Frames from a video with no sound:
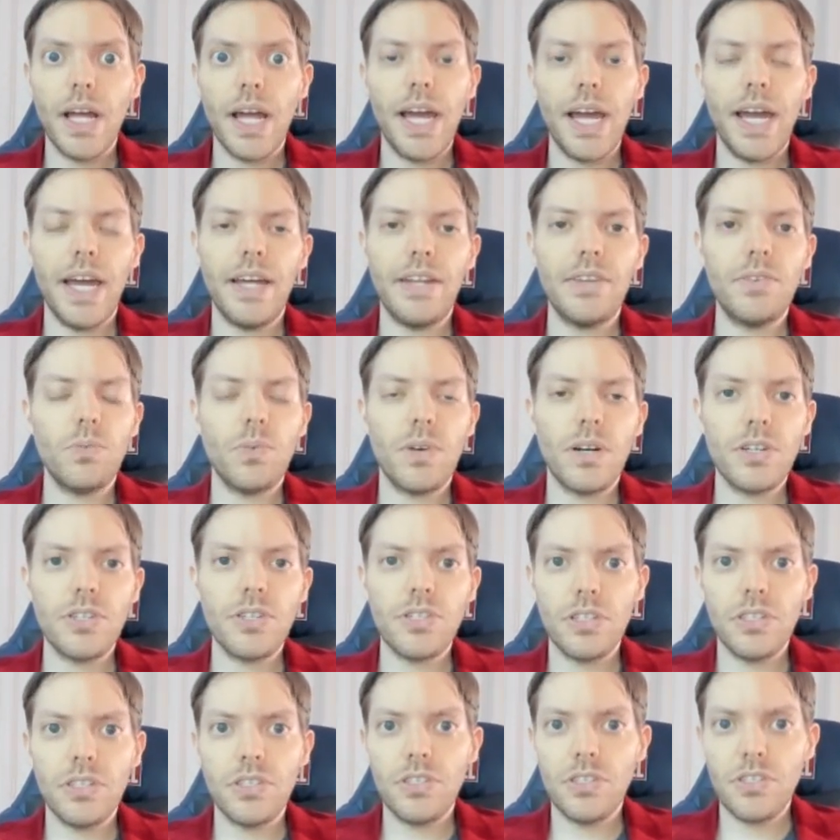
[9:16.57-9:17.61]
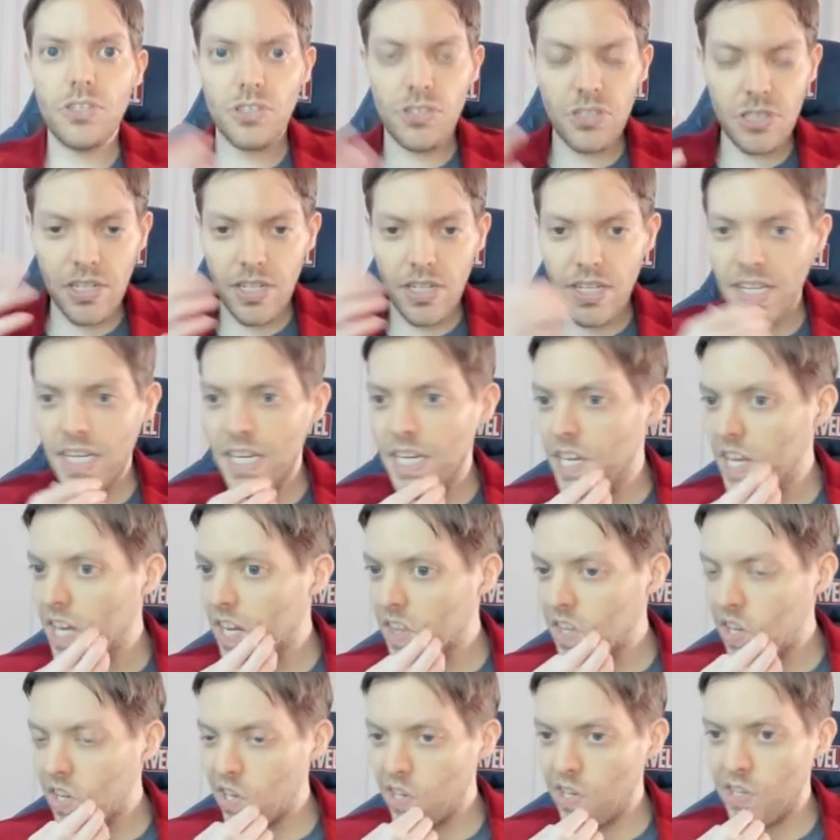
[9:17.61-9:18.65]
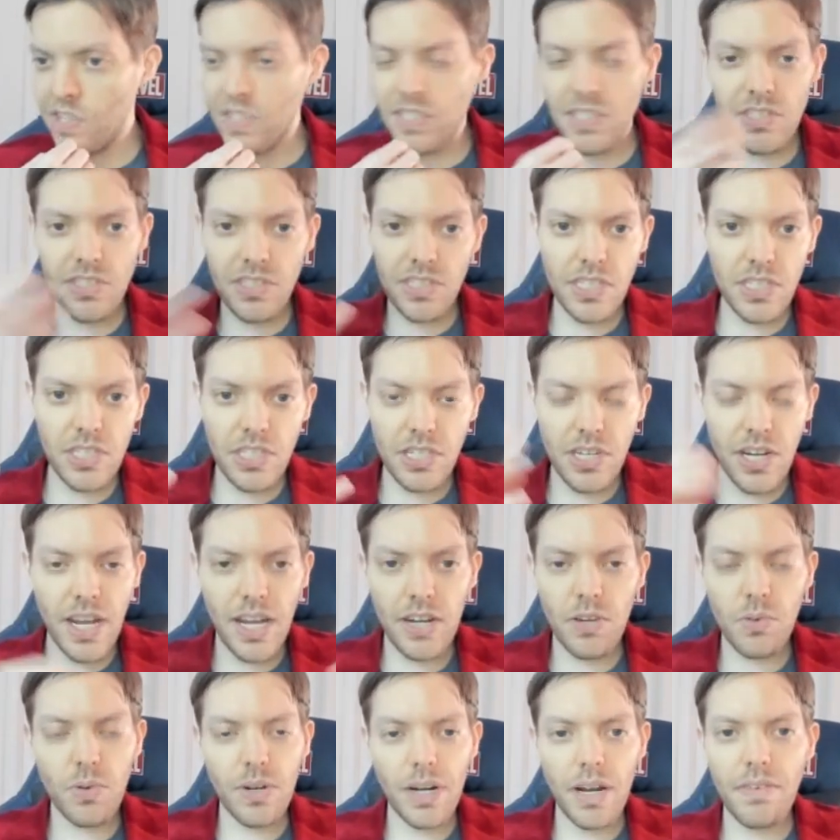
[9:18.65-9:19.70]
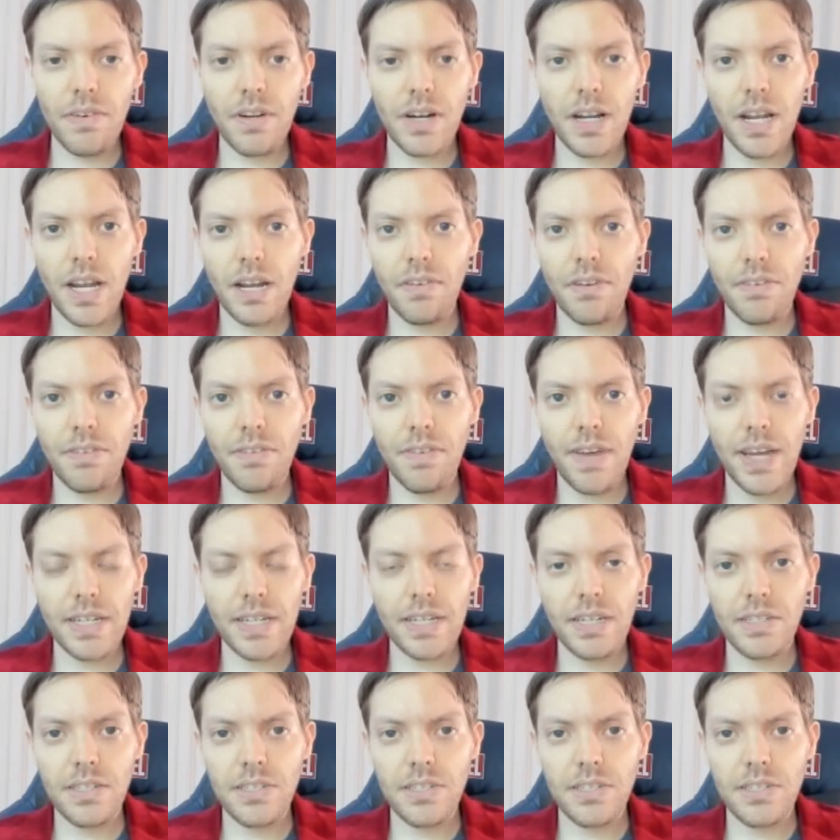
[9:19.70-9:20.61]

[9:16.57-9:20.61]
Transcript: And where it's all jerky and like using CGI to whatever kind of effect,